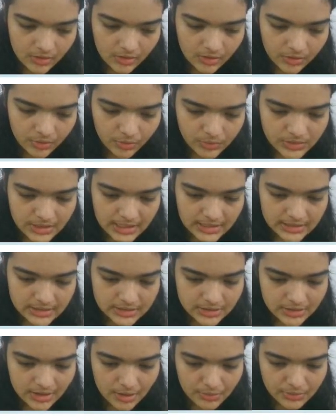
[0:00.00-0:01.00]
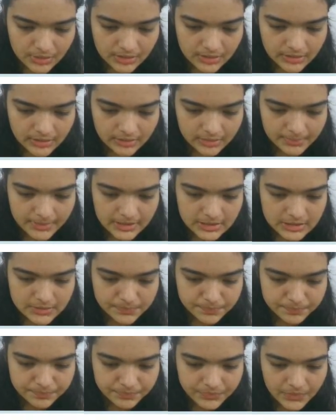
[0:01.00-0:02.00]
Rotate it around a little bit.
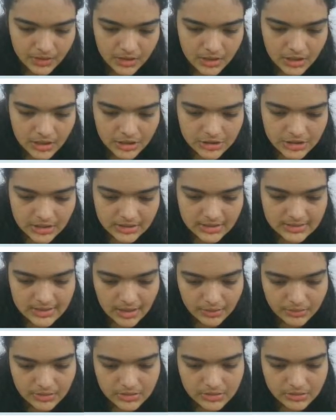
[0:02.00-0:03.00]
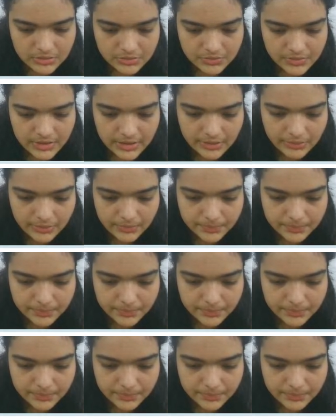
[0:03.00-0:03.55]
Check this out, this looks really good.